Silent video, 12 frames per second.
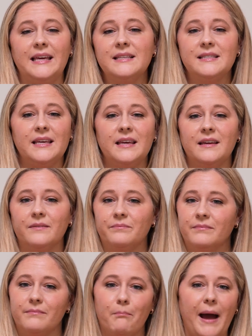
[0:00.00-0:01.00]

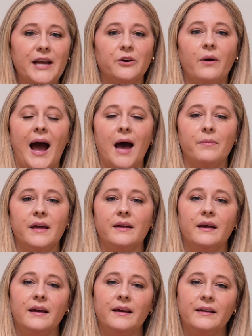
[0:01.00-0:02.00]
easy micro
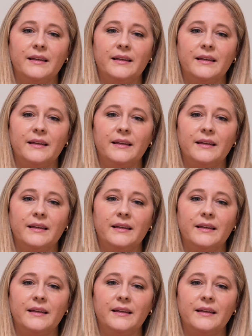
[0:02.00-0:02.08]
habit